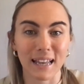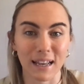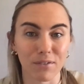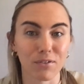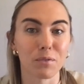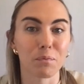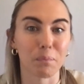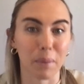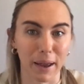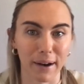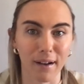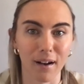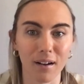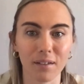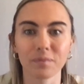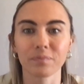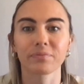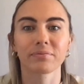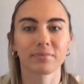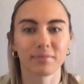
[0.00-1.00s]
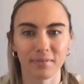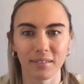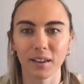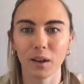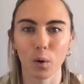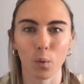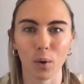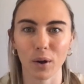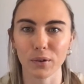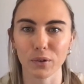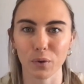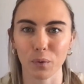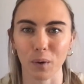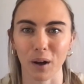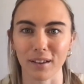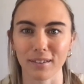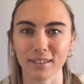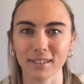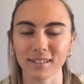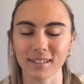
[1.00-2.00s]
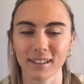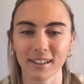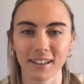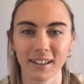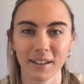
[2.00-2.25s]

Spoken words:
even better? One-to-ones.